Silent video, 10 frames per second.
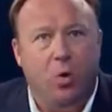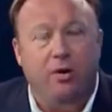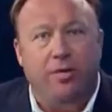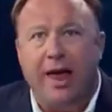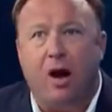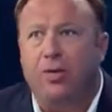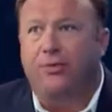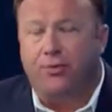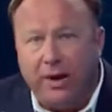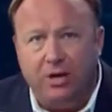when they are the
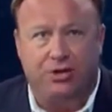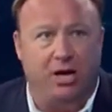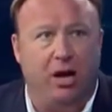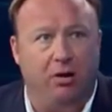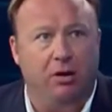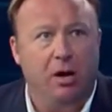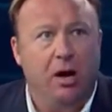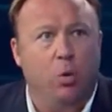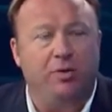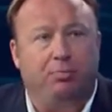freak show
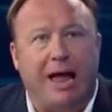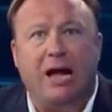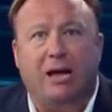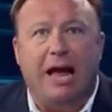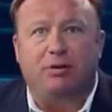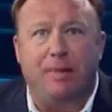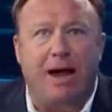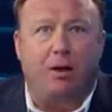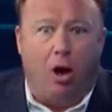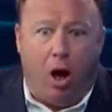with Black Lives
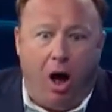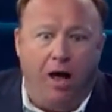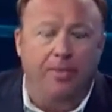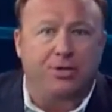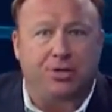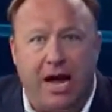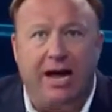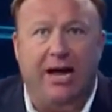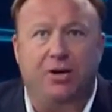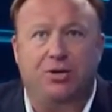Matter on the
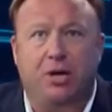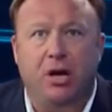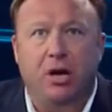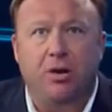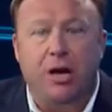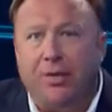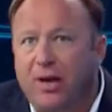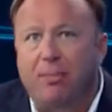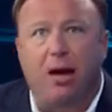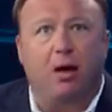stage.
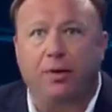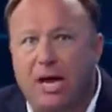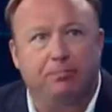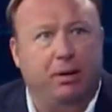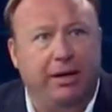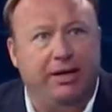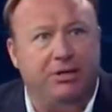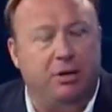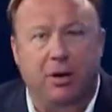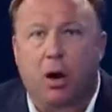Nothing about all the dead
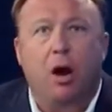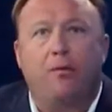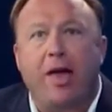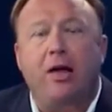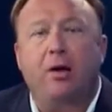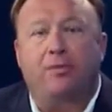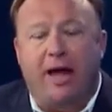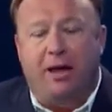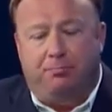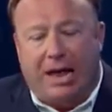police. I mean, they could have
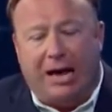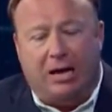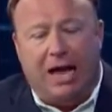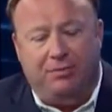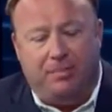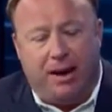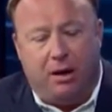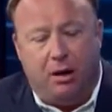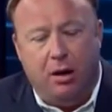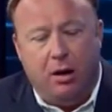had Black Lives
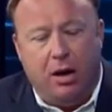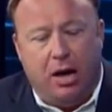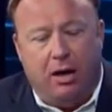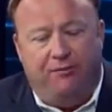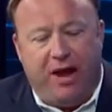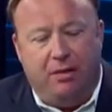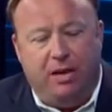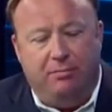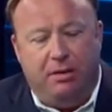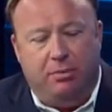Matter
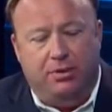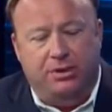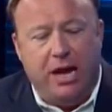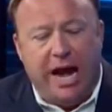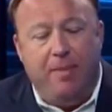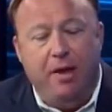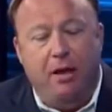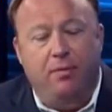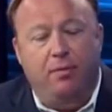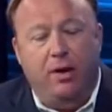family members and
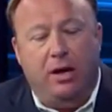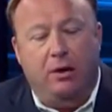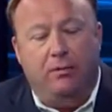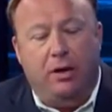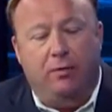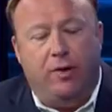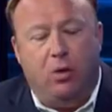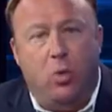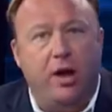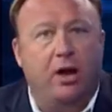then the
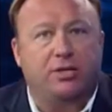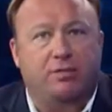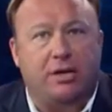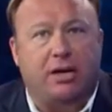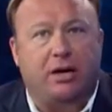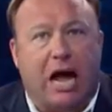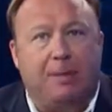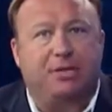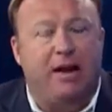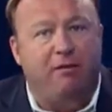widows of dead
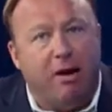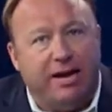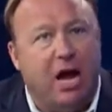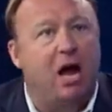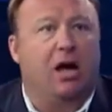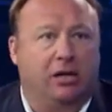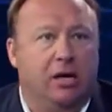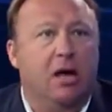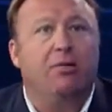cops and everybody hug.